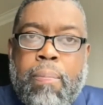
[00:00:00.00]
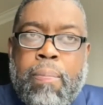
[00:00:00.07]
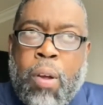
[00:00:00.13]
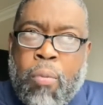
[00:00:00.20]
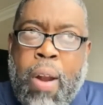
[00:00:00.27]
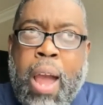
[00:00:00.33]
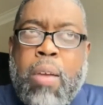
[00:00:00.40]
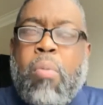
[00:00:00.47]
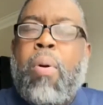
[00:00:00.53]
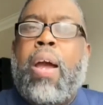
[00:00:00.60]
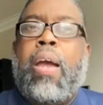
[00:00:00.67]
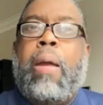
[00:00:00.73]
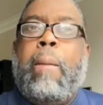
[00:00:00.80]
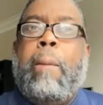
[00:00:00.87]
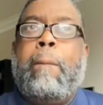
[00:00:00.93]
The right way.
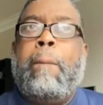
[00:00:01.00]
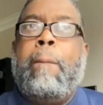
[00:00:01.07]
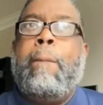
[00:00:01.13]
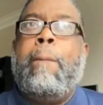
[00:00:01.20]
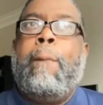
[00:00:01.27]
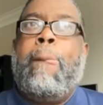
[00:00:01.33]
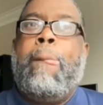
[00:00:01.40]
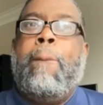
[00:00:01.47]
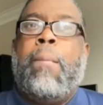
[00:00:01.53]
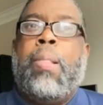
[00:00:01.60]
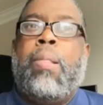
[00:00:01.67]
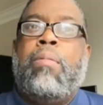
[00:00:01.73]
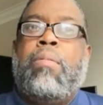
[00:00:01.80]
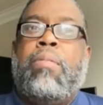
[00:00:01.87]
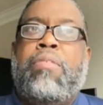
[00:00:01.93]

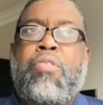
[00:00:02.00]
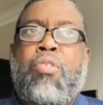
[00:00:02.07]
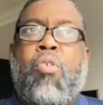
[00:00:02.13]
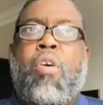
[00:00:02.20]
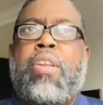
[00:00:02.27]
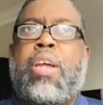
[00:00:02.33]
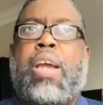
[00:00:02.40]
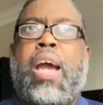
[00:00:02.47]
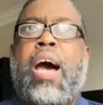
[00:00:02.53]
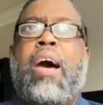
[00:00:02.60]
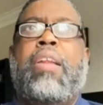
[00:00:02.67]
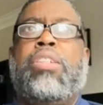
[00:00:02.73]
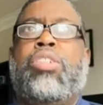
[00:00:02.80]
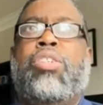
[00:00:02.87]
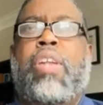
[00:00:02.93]
You going to
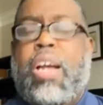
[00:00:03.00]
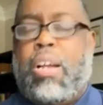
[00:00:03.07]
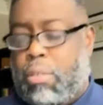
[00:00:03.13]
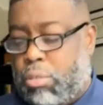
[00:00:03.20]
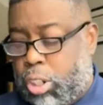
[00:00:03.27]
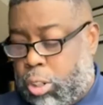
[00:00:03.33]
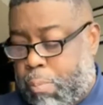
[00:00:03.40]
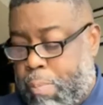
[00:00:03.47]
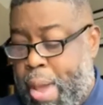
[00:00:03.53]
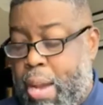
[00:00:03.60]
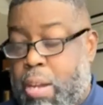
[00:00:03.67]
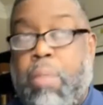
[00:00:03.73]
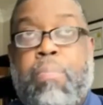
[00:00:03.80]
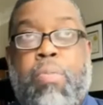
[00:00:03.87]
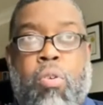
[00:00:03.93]
college, you're not going to just
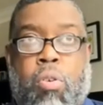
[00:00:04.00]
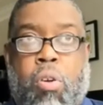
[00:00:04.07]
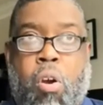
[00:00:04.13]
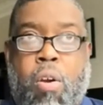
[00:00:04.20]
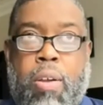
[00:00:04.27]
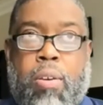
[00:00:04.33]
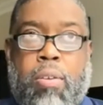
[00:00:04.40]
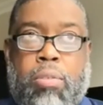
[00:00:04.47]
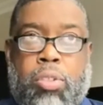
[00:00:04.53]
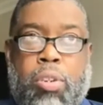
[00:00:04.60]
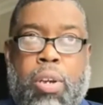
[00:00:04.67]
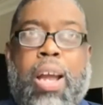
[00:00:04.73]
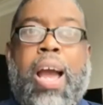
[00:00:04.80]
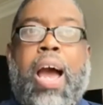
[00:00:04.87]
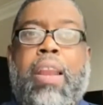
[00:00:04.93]
pack up your car and go to
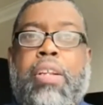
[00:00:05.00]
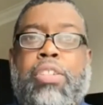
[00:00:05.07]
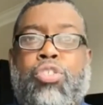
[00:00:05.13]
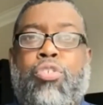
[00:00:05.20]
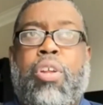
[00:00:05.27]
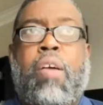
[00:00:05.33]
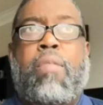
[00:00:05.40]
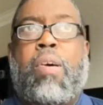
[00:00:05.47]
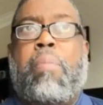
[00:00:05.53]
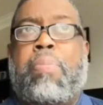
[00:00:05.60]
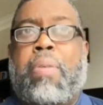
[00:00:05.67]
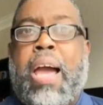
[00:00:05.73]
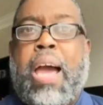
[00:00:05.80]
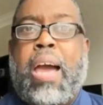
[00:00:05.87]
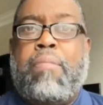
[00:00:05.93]
a college you never
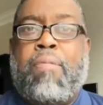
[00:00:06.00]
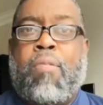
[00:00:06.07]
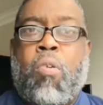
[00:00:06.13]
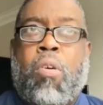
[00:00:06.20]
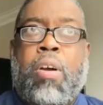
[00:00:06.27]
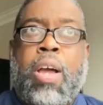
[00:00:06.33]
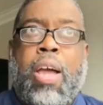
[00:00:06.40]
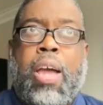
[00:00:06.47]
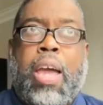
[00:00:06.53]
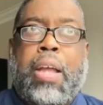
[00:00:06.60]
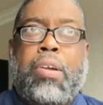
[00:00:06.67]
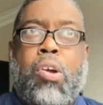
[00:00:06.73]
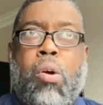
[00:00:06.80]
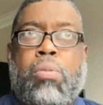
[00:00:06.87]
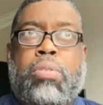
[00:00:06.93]
applied for
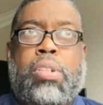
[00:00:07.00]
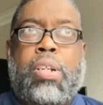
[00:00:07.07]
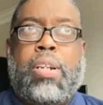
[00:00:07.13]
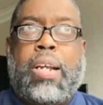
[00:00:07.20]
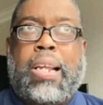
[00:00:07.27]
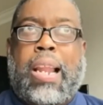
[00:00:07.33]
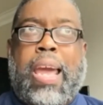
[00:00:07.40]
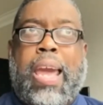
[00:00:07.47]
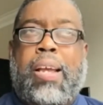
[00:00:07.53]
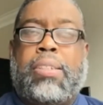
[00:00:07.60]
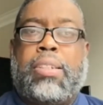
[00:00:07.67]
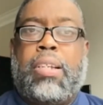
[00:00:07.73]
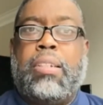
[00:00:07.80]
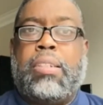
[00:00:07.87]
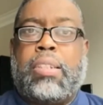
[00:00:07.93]
and go to the
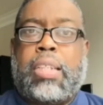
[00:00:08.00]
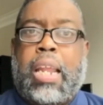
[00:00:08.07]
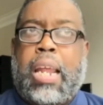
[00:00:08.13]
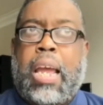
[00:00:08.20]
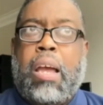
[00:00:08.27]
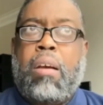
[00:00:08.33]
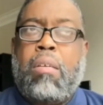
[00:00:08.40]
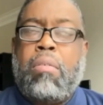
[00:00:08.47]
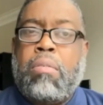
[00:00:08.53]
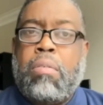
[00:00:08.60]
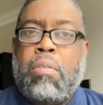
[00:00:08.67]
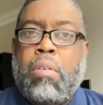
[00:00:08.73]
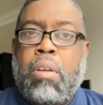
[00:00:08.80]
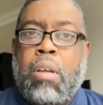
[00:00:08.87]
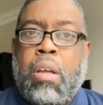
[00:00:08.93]
class and sit down.
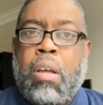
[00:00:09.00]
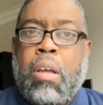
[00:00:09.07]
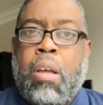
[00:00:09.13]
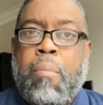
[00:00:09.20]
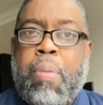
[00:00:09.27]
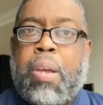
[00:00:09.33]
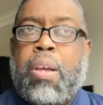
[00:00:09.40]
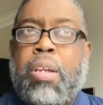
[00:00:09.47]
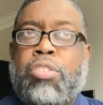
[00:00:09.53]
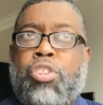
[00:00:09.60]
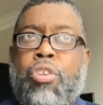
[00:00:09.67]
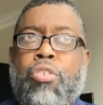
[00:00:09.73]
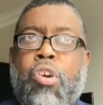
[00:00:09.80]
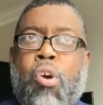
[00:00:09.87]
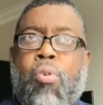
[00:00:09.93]
Because
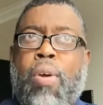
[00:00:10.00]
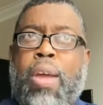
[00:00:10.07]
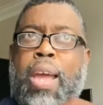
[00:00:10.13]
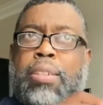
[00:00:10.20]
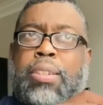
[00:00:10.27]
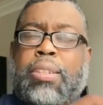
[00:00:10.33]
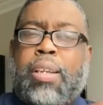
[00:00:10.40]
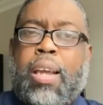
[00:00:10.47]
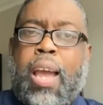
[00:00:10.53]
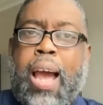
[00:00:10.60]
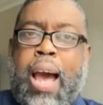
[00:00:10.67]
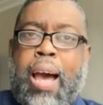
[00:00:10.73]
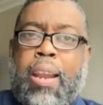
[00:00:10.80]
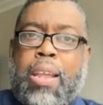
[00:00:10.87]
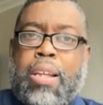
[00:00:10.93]
you know it's a
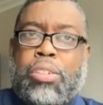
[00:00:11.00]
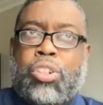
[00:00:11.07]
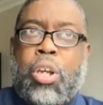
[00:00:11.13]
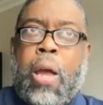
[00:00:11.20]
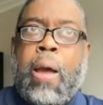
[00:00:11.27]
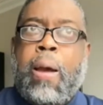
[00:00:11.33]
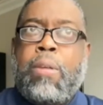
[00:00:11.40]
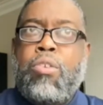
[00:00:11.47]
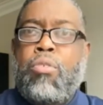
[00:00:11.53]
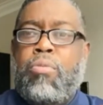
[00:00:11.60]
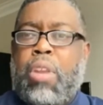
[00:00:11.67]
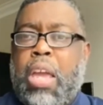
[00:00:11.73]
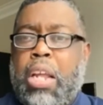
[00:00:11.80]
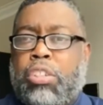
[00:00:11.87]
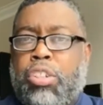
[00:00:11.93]
college. You
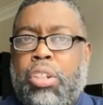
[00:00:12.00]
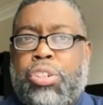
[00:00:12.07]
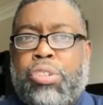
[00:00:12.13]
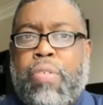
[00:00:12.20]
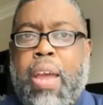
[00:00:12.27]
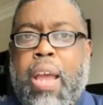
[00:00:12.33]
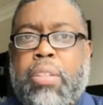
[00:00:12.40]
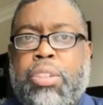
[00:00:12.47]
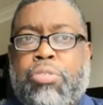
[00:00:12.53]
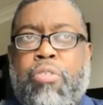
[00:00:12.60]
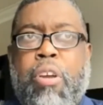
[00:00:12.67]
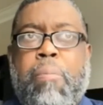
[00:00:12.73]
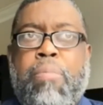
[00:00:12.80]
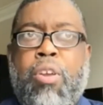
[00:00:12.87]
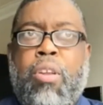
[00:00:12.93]
need your
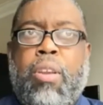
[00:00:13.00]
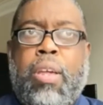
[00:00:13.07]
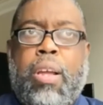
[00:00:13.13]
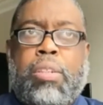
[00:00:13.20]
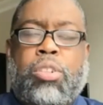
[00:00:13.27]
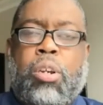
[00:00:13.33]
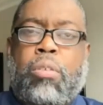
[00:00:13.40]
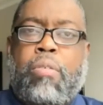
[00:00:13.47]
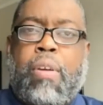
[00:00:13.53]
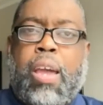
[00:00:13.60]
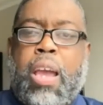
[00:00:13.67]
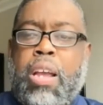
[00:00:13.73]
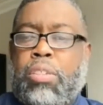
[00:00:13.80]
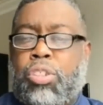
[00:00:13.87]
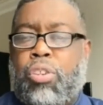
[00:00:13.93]
transcript, you need your
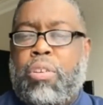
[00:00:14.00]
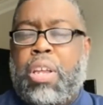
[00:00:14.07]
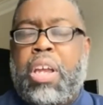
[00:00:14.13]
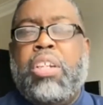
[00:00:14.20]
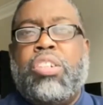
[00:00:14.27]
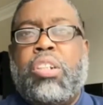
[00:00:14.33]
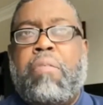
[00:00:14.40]
grades, you need